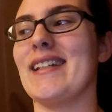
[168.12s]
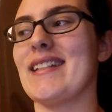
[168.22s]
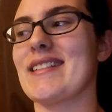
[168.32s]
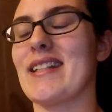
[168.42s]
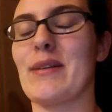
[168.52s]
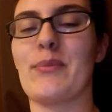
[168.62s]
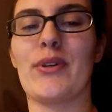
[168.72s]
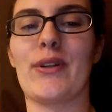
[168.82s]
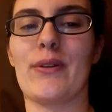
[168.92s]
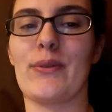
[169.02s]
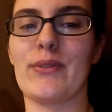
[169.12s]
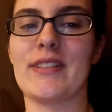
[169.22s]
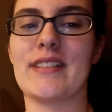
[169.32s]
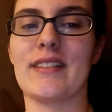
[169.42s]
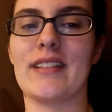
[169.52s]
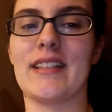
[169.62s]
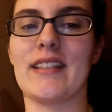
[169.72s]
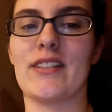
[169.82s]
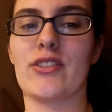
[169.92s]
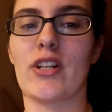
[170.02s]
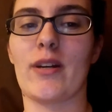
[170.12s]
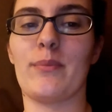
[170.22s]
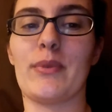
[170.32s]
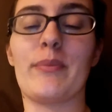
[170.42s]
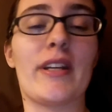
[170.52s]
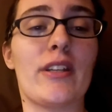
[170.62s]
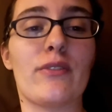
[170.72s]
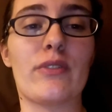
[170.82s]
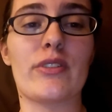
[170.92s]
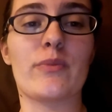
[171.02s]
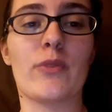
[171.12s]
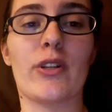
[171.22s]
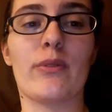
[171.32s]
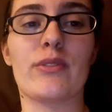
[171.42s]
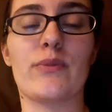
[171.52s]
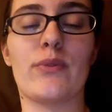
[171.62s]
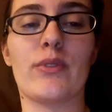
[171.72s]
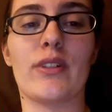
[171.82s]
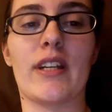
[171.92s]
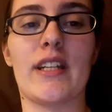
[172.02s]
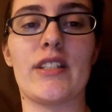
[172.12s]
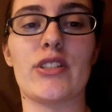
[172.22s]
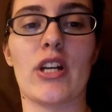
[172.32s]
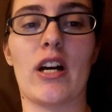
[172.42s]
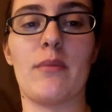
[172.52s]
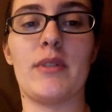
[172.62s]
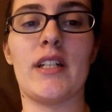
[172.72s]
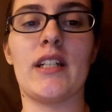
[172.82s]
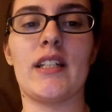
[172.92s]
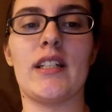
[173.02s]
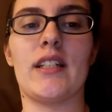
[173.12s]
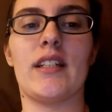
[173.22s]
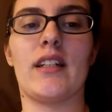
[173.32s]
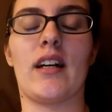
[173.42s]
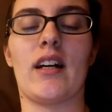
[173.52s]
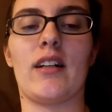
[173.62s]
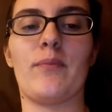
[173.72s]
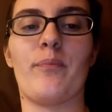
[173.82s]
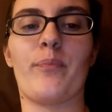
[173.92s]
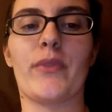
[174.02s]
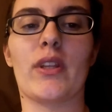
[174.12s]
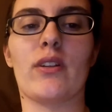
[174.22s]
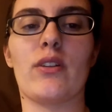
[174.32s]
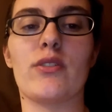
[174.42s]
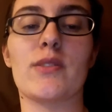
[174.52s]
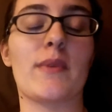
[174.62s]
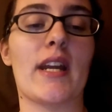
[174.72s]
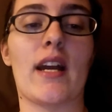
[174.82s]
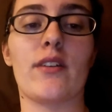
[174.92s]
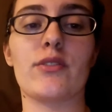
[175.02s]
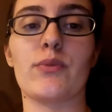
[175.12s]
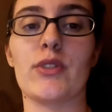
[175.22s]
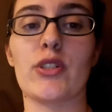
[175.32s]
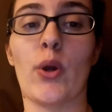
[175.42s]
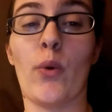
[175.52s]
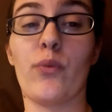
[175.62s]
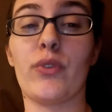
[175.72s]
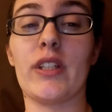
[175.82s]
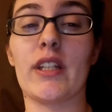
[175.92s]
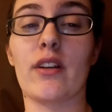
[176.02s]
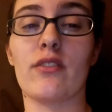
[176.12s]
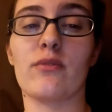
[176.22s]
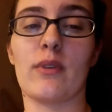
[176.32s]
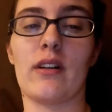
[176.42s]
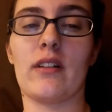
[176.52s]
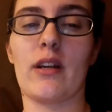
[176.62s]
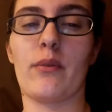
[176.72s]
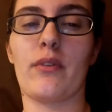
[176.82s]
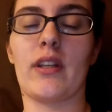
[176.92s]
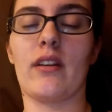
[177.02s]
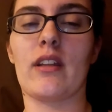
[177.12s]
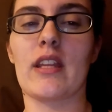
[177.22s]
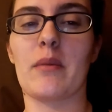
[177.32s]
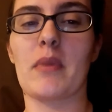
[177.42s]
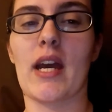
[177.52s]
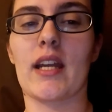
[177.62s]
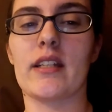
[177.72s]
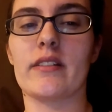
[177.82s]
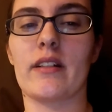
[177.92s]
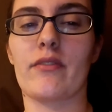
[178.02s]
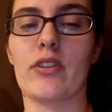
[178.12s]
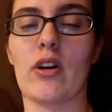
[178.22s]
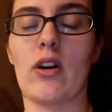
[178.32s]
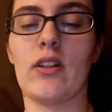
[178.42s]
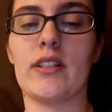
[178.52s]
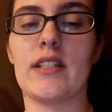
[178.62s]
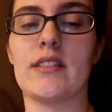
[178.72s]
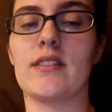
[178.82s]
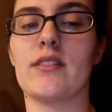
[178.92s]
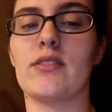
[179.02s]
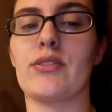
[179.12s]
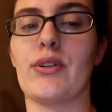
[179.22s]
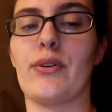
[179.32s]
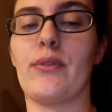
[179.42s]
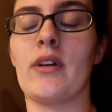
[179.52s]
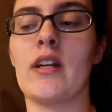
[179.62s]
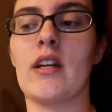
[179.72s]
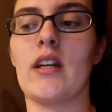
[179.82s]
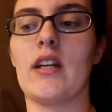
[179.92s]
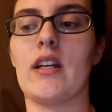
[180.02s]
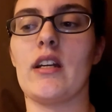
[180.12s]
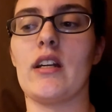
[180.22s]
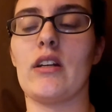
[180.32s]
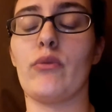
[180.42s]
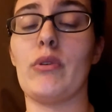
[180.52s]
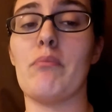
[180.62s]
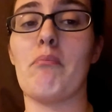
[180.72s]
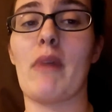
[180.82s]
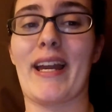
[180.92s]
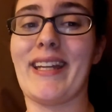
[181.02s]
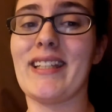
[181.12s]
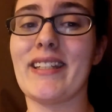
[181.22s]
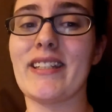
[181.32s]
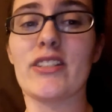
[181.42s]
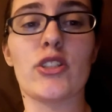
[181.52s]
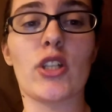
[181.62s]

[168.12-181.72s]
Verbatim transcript: it's getting put on hold until I can get a job. But my interview this morning was for a job um, close to my house, which hopefully it goes well. I won't hear anything back until after the holidays, so we might get